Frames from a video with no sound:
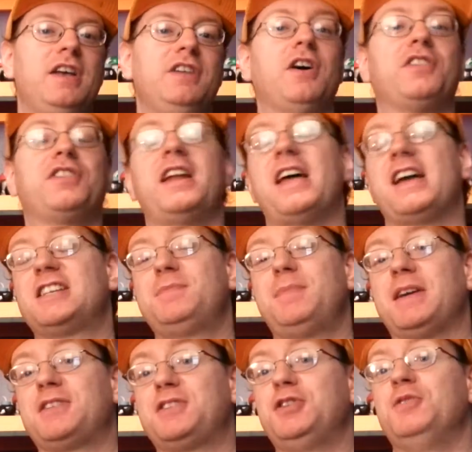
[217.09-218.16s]
Not that I
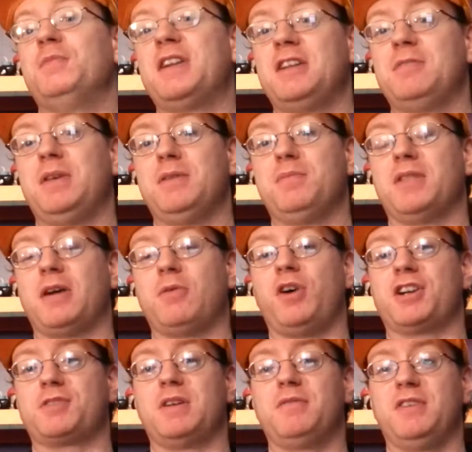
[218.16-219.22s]
expect too many people that
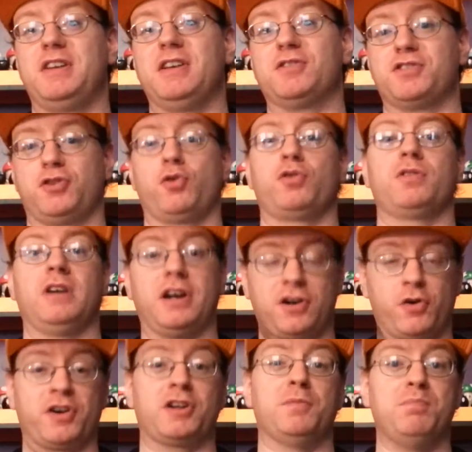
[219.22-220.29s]
watch my videos are, are
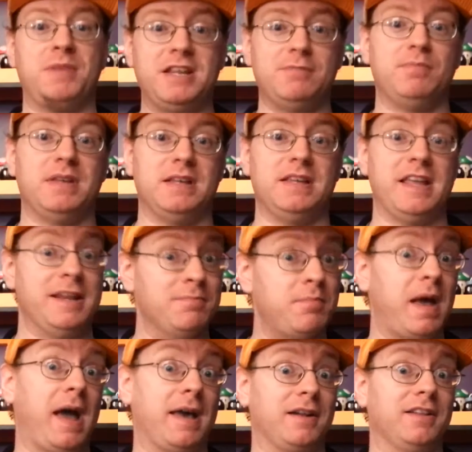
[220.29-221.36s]
going to meet me in
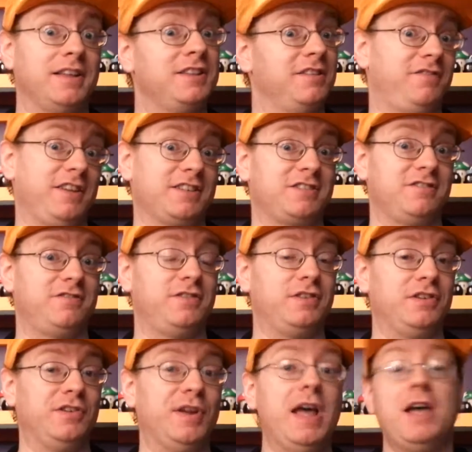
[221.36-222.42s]
battle in the festive
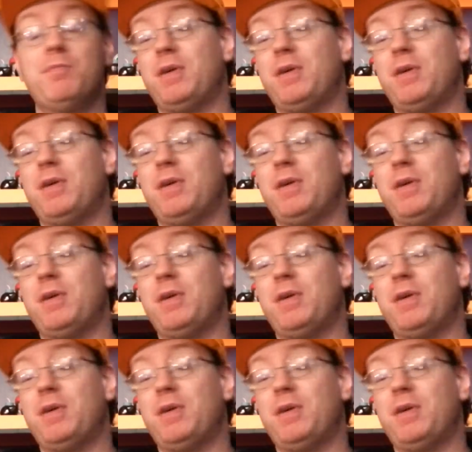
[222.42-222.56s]
feud,